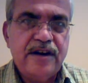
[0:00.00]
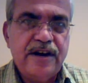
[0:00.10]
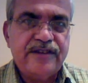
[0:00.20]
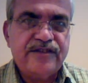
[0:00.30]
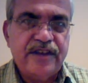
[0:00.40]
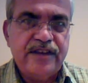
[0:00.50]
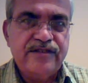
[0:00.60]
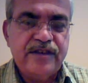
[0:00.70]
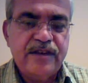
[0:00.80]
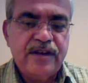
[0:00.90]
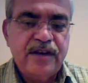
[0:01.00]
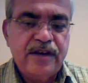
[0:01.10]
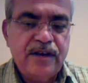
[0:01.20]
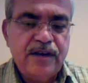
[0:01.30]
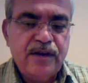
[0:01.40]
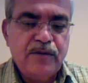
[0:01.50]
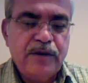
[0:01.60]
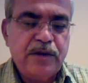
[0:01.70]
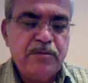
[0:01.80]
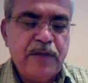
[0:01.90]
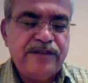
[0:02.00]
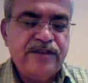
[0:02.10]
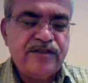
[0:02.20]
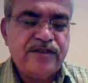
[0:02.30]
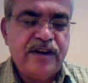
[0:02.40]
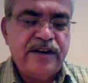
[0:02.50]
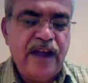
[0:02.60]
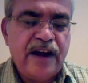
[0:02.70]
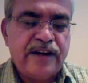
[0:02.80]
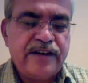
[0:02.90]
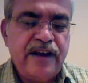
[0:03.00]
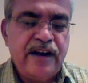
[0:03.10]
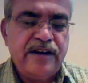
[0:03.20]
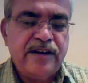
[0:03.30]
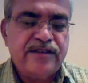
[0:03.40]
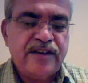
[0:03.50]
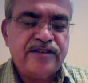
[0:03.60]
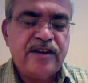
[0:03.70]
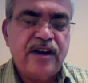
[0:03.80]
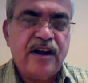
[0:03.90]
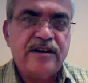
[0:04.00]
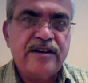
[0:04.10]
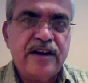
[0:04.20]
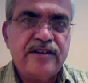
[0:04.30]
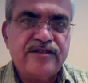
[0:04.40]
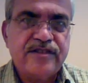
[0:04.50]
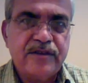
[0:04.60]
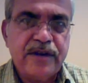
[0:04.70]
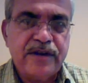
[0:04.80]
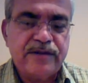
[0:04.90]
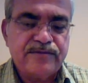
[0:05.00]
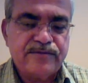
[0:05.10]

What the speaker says: it says, when a magistrate acting under section 107,